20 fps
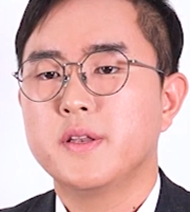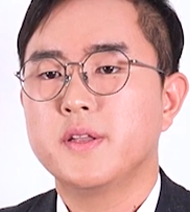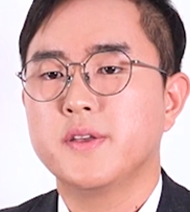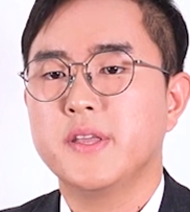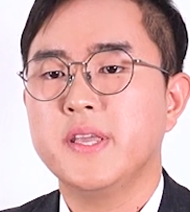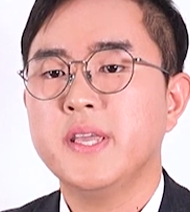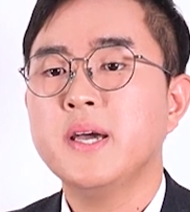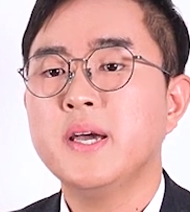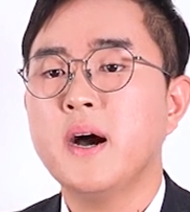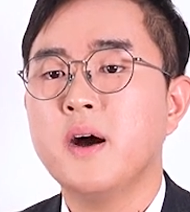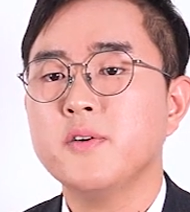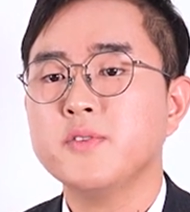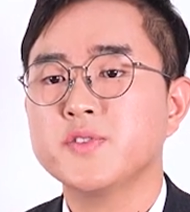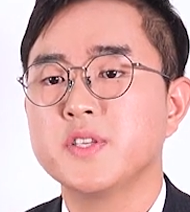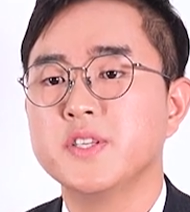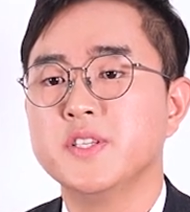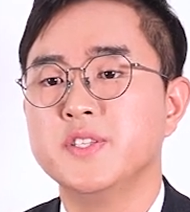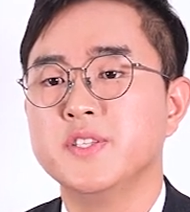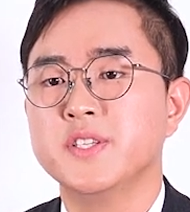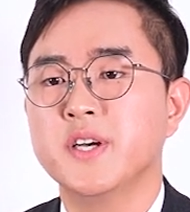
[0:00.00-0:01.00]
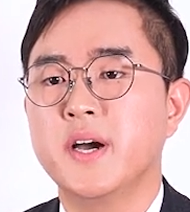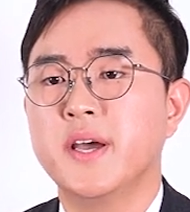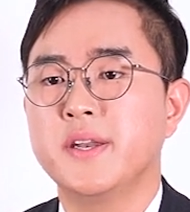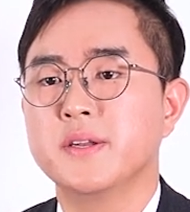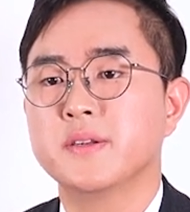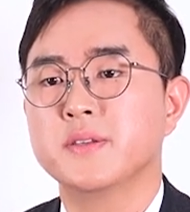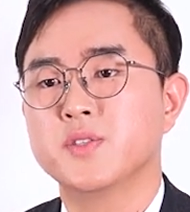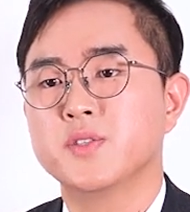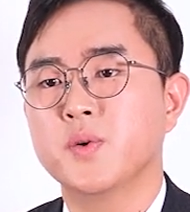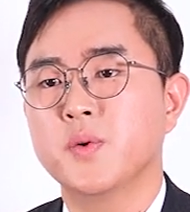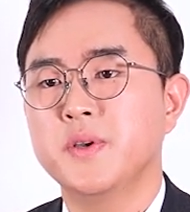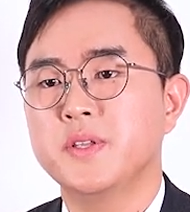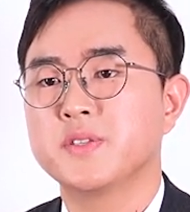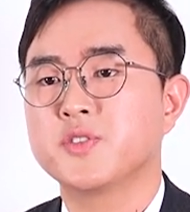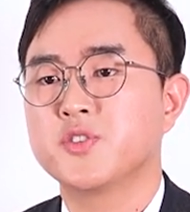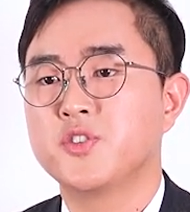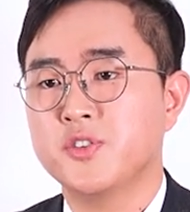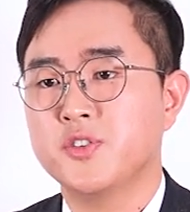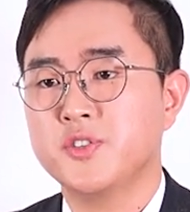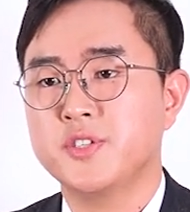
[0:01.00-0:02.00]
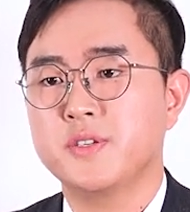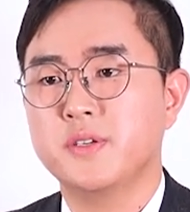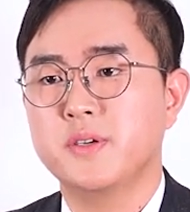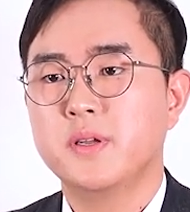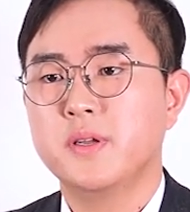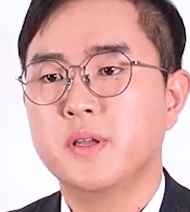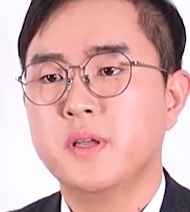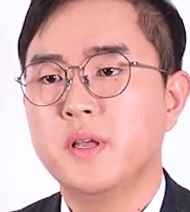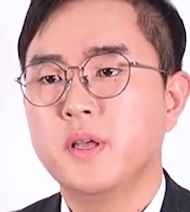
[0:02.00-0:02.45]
The E-house is designed in a joint structure